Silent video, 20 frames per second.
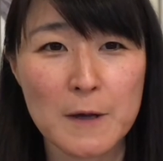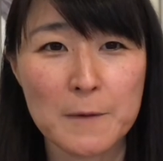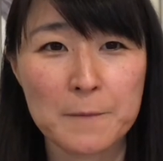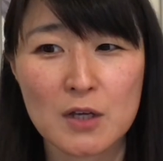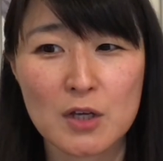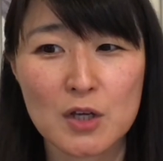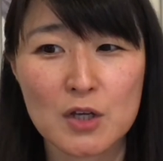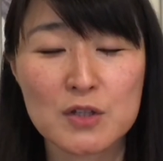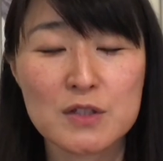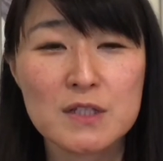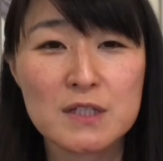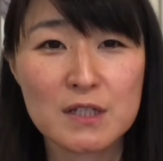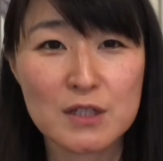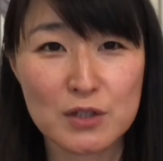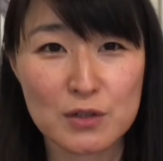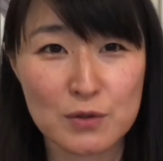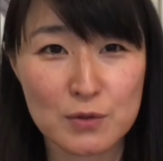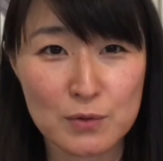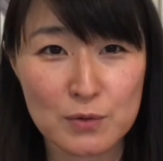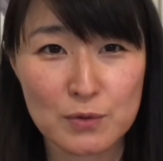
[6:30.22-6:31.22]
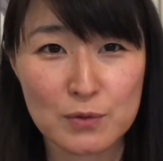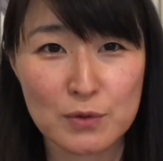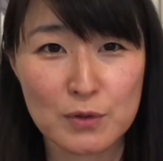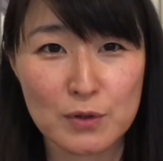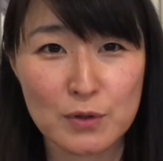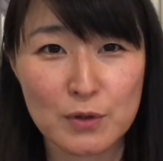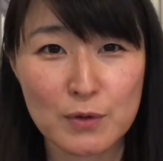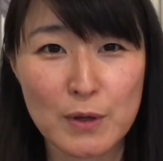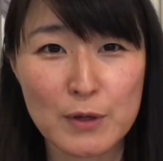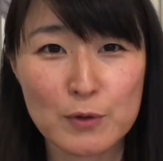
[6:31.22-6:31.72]
continue,
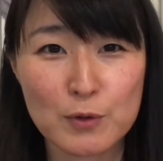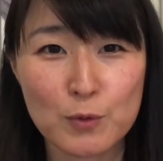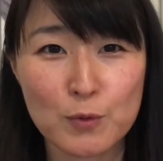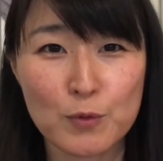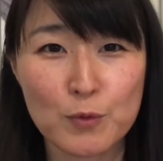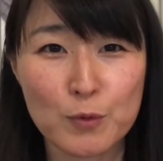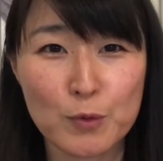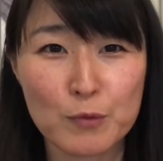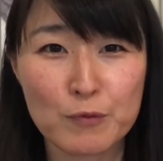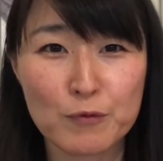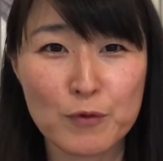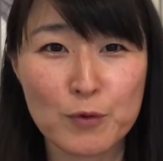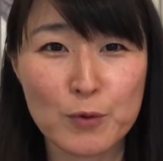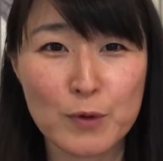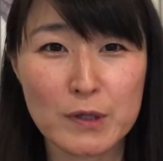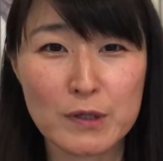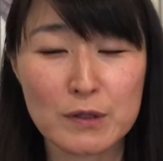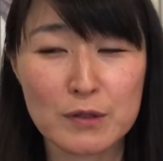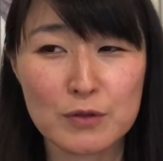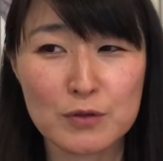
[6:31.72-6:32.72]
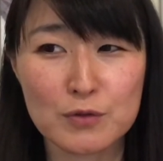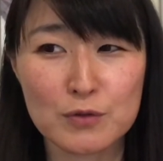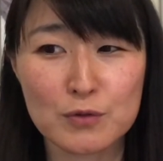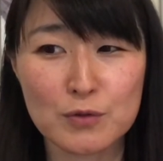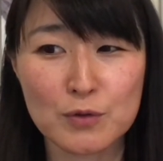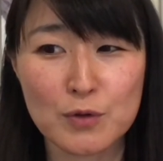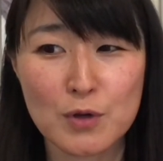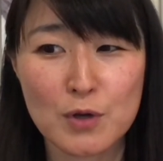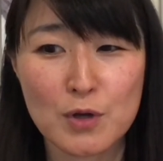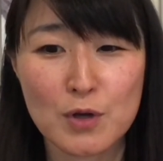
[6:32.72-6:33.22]
if you want to
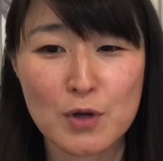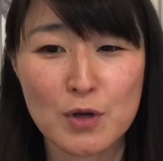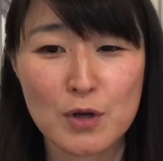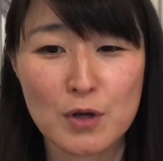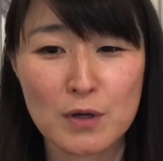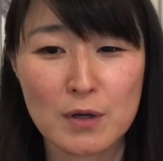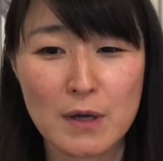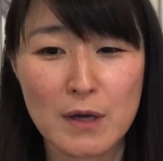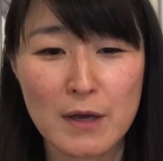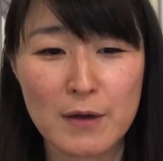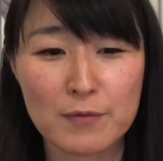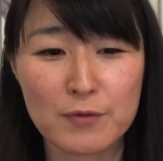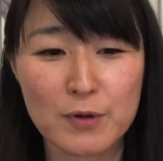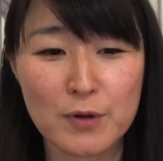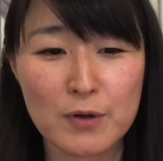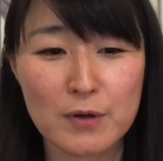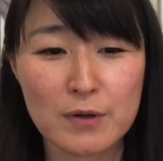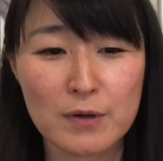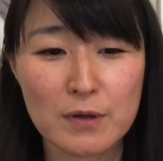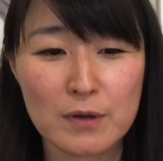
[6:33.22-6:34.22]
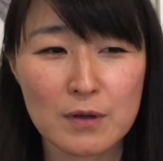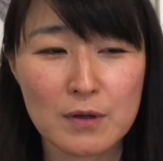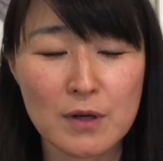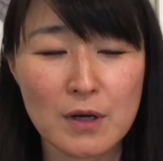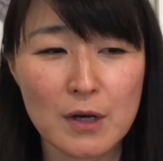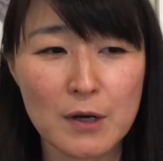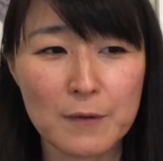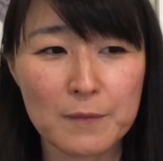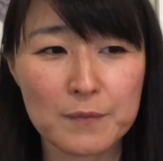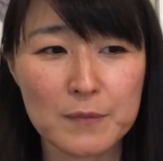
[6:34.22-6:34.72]
have
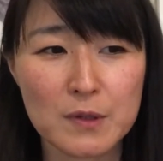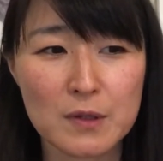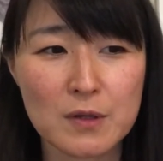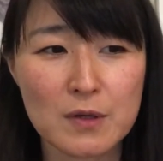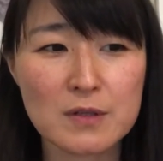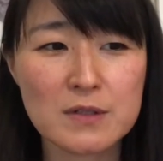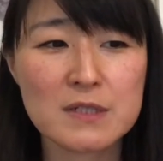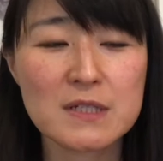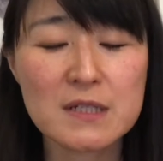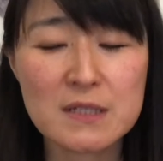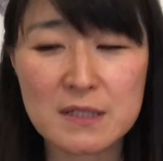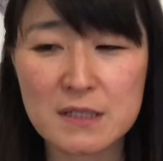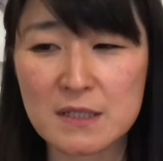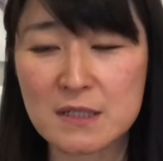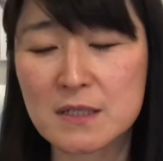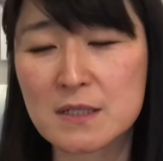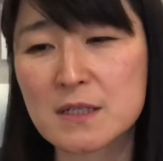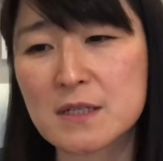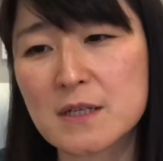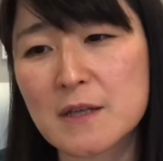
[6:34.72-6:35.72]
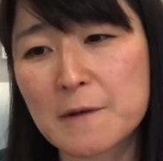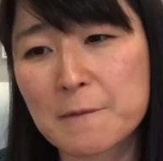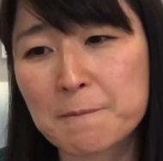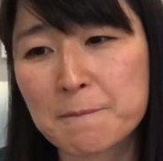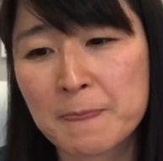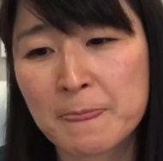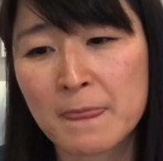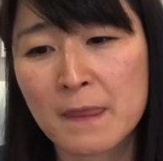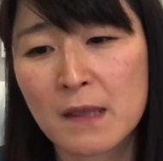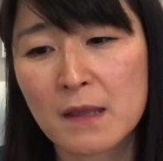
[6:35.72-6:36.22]
consistency,
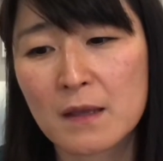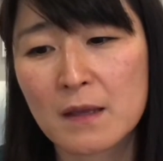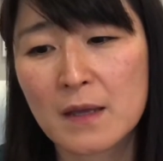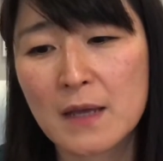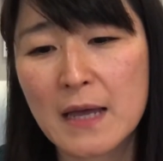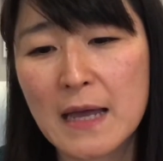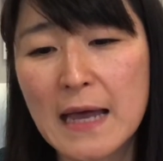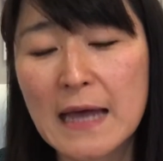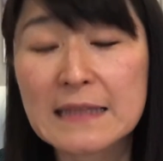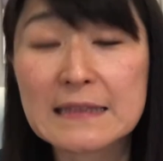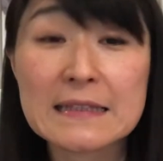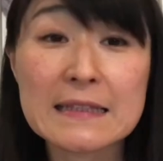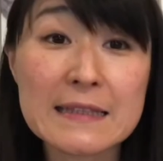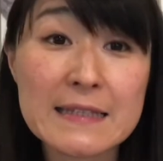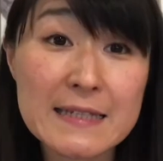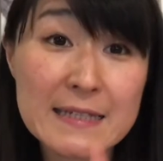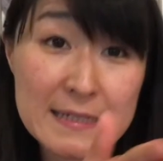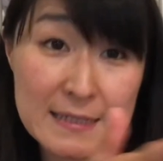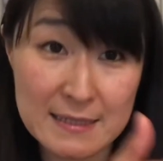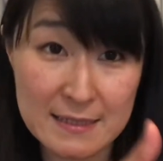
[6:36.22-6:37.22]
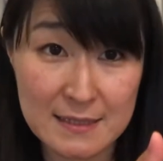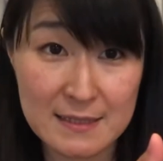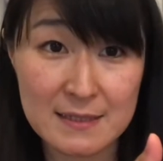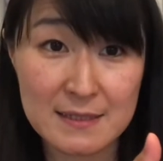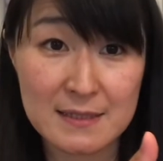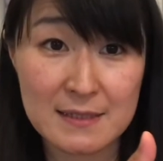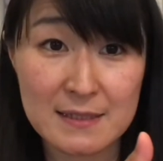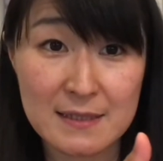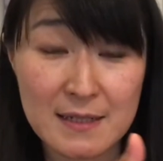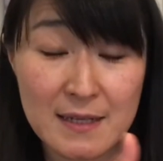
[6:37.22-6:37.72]
at least
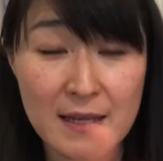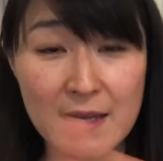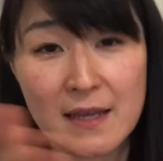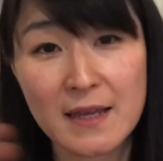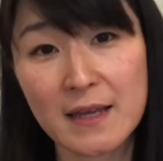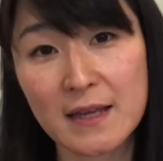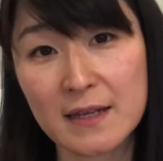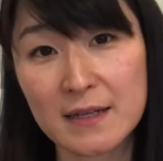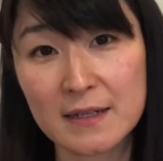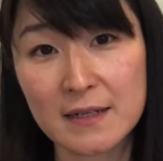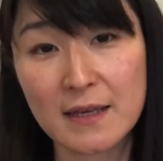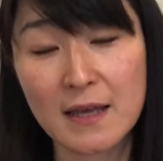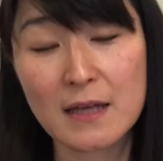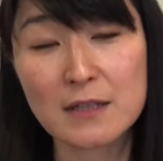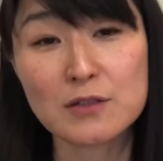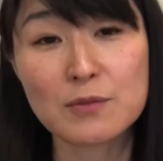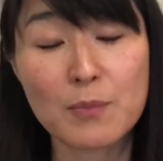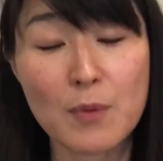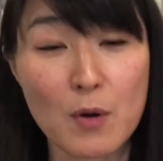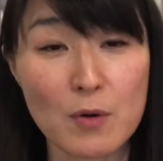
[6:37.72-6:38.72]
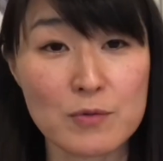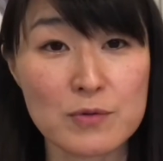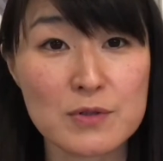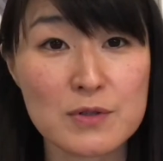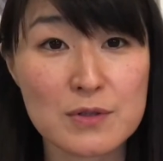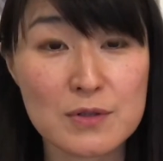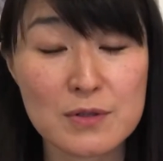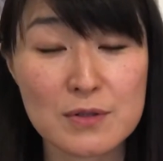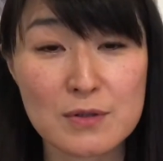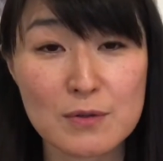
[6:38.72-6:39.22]
and at
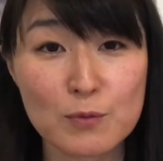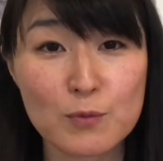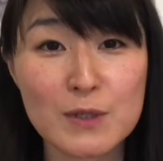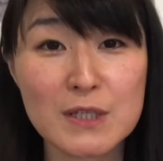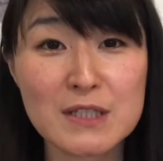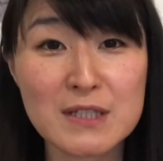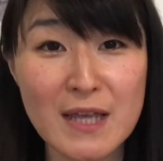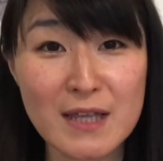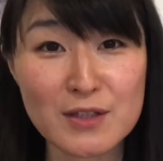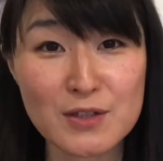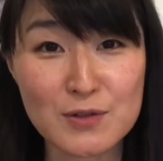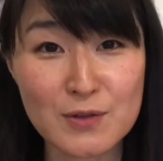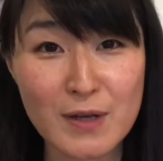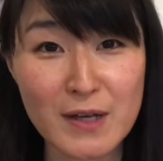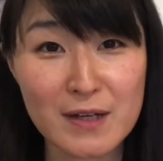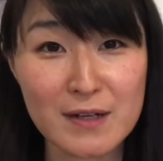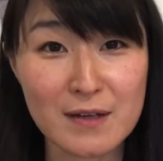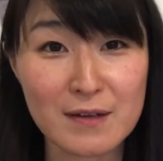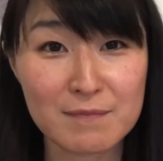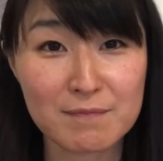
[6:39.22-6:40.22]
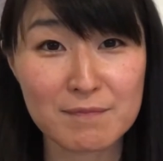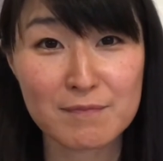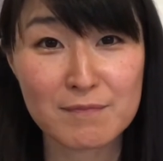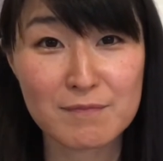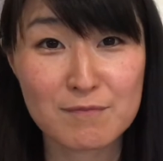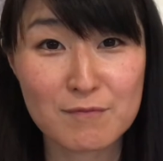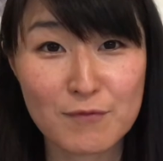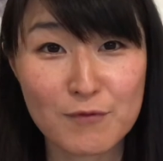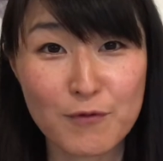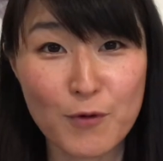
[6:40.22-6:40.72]
most. We tend to kind of
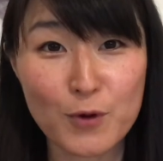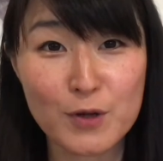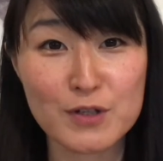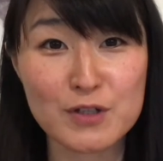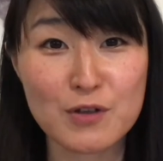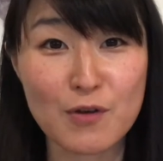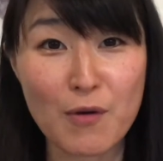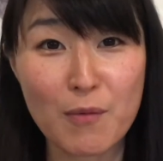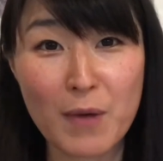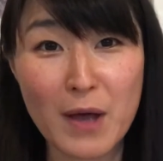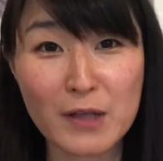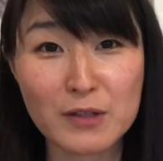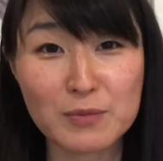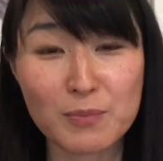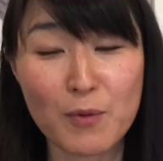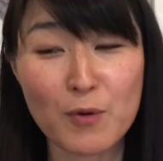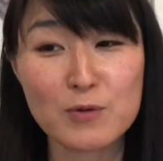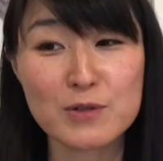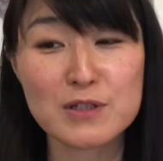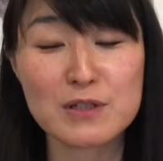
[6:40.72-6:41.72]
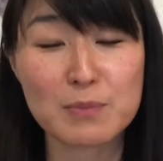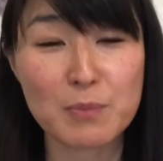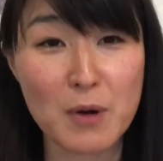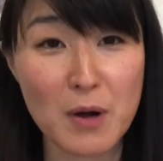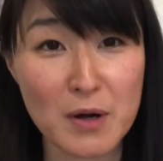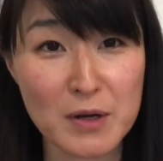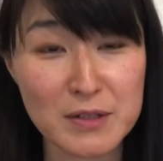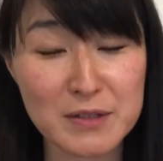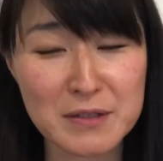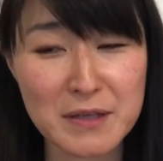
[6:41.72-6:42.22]
focus on at most
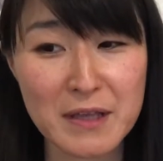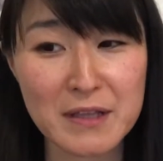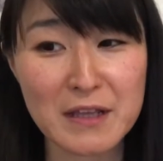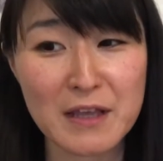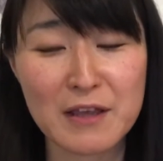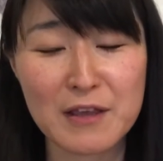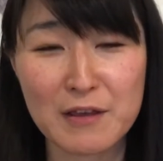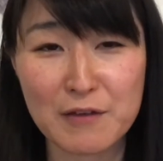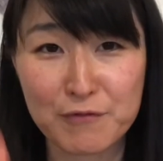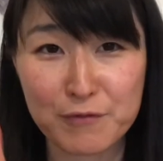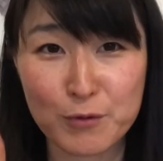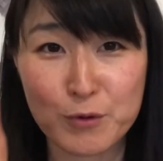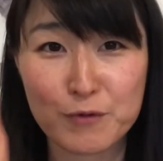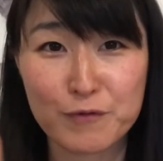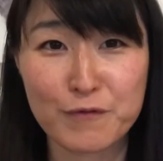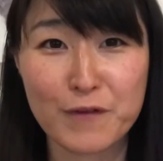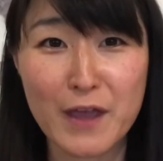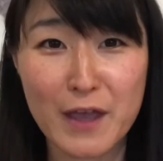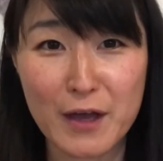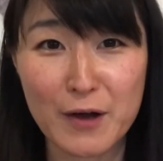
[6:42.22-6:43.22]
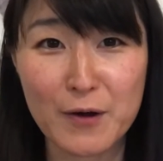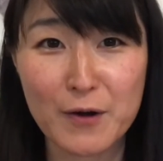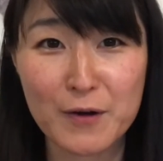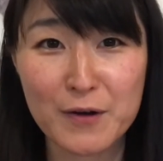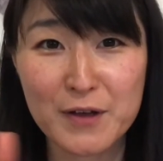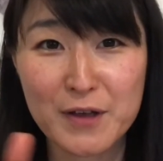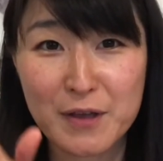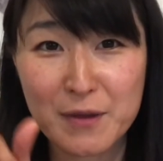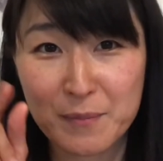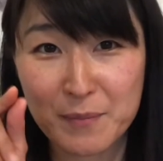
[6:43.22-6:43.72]
part, and if we fail,
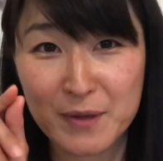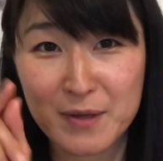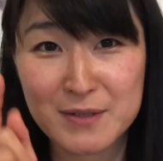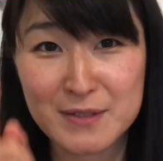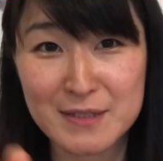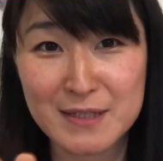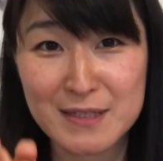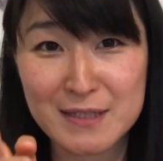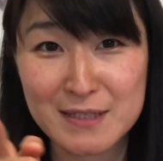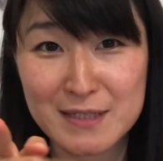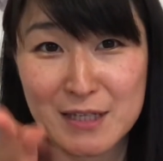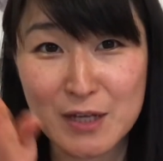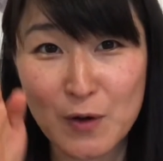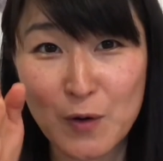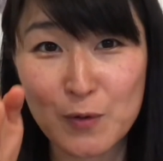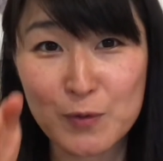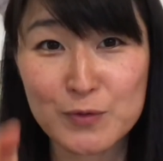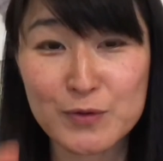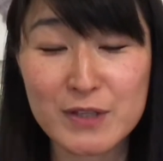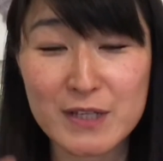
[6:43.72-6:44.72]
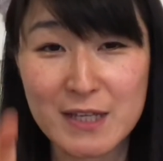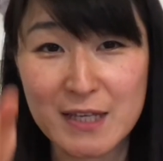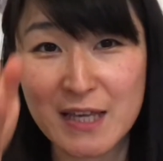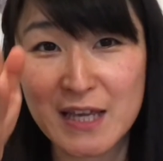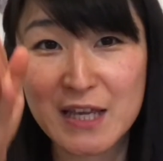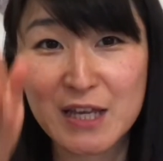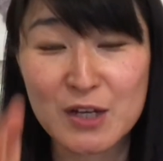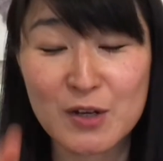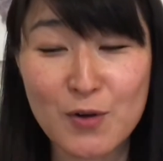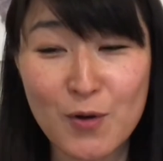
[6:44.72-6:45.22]
because that's the only
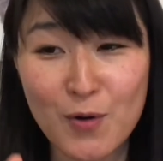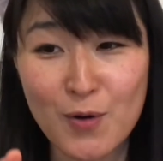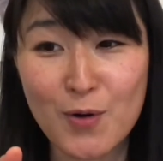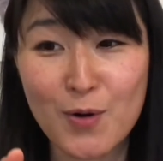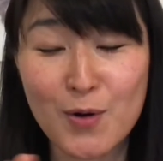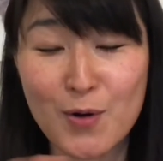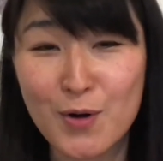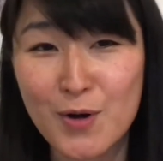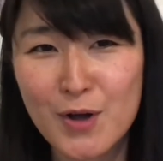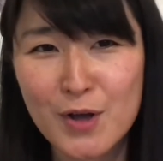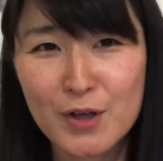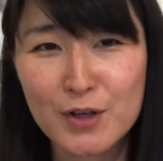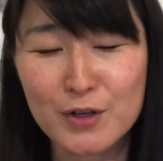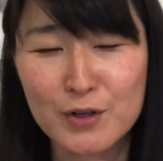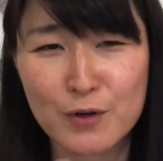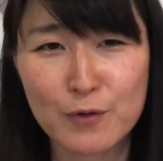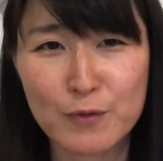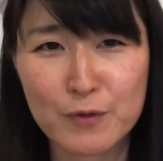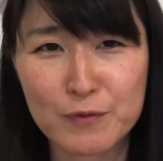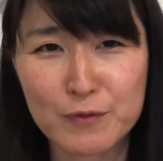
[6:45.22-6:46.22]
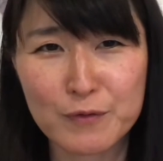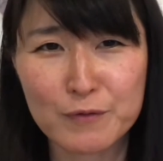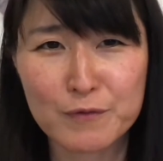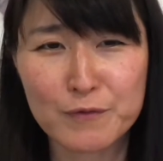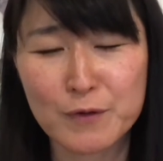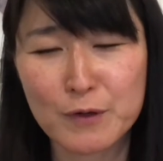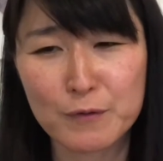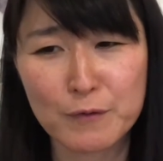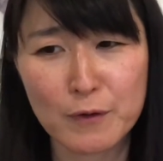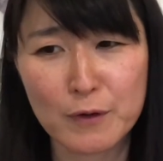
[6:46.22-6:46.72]
goal,
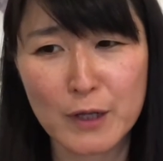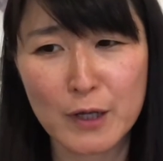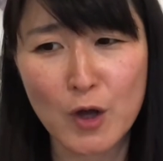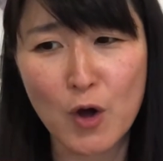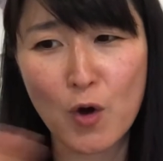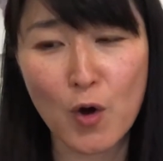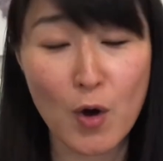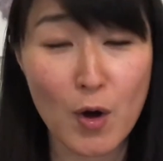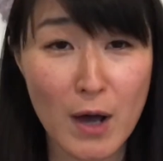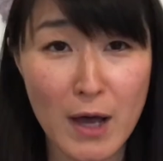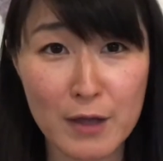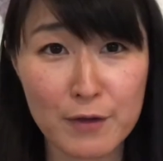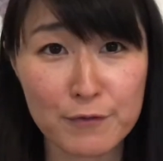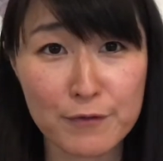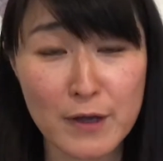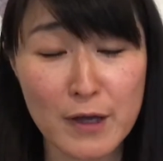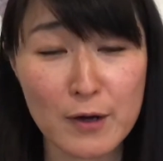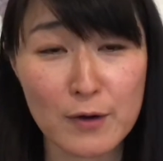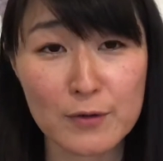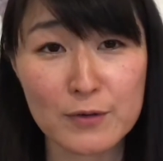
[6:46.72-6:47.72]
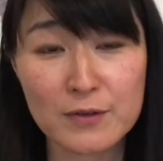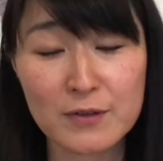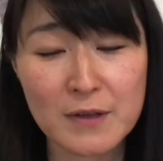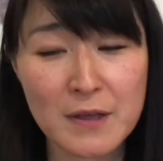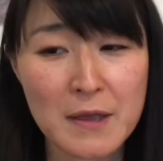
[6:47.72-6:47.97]
if you're like, oh, I failed.